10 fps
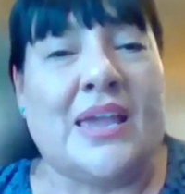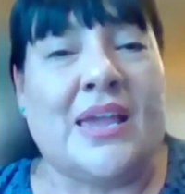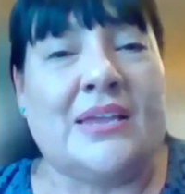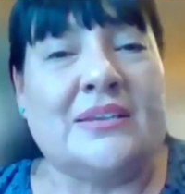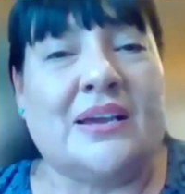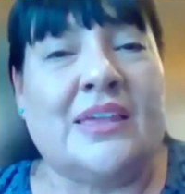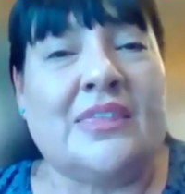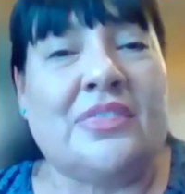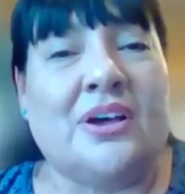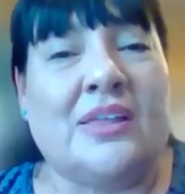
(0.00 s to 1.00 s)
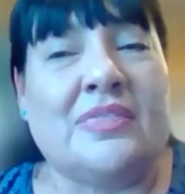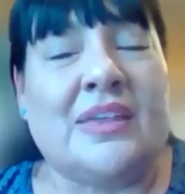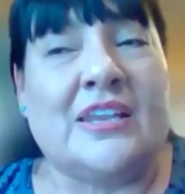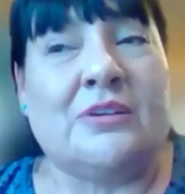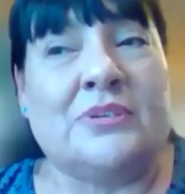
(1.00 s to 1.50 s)
and I thought
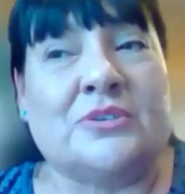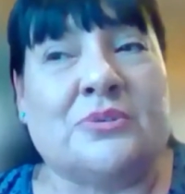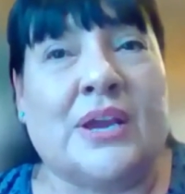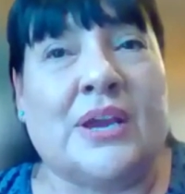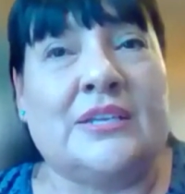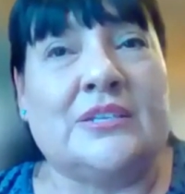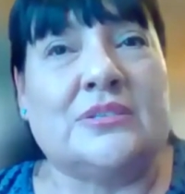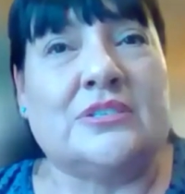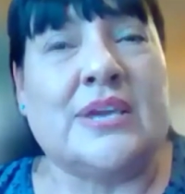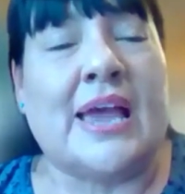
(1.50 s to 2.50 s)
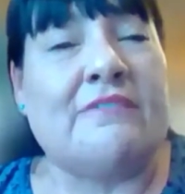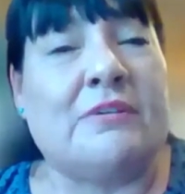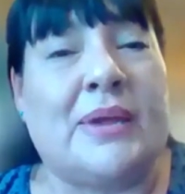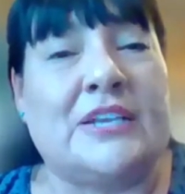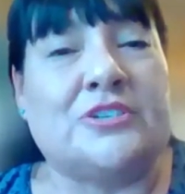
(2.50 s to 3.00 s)
that it was great to have a
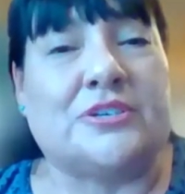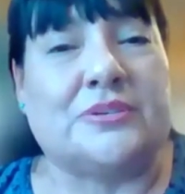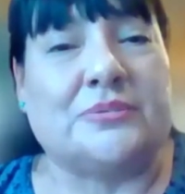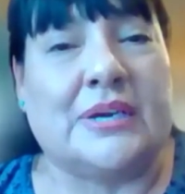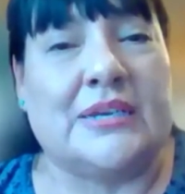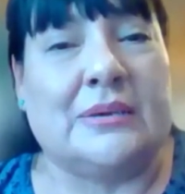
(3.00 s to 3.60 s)
mentor, right?